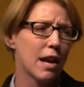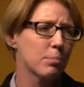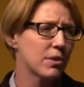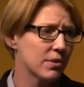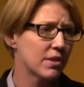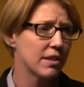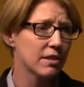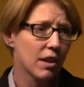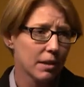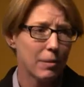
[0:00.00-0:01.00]

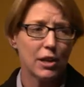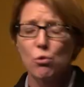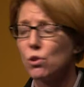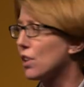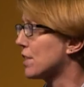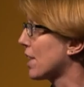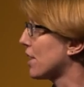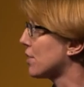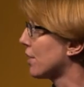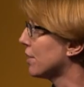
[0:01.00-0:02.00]
absences, like many
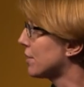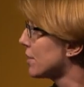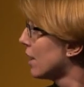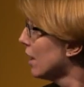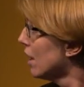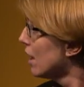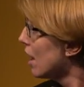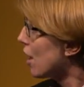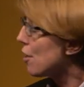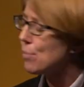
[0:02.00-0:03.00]
organisations.
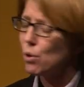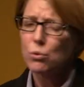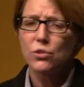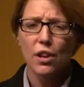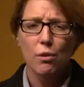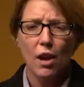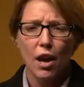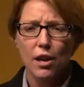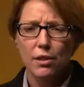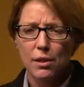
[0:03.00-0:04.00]
Um, but also,
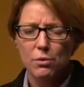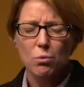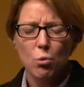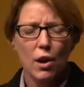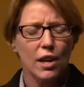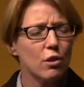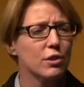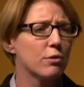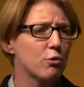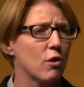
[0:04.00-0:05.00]
uh, there's quite a
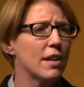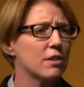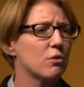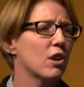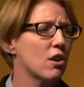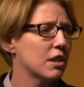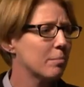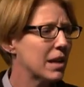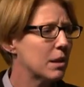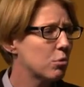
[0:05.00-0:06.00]
lot of trends regarding
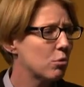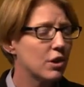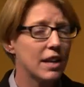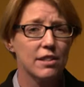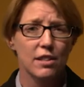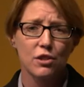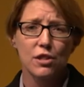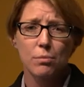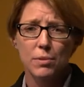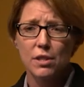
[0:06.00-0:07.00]
people who needed
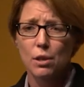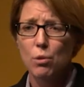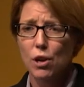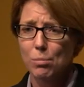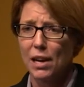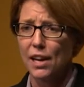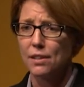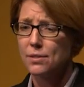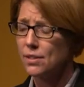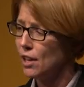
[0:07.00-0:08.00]
adjustments in the
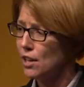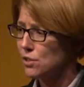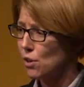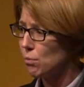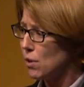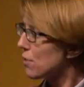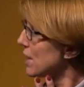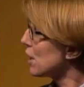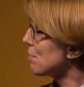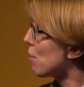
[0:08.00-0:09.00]
workplace. So
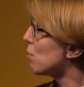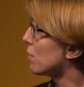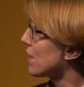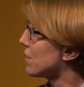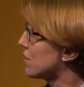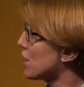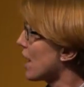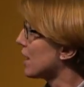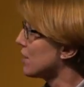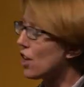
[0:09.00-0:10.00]
thinking about all of that's a
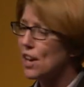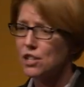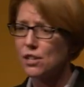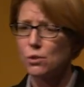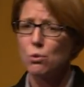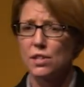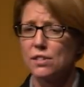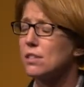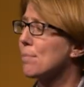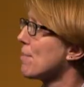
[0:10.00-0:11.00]
challenge. I actually saw this
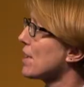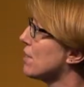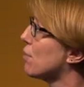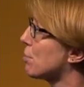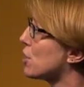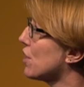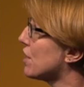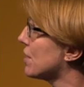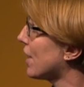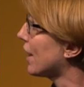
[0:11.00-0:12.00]
as a massive
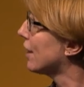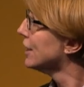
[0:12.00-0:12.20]
opportunity.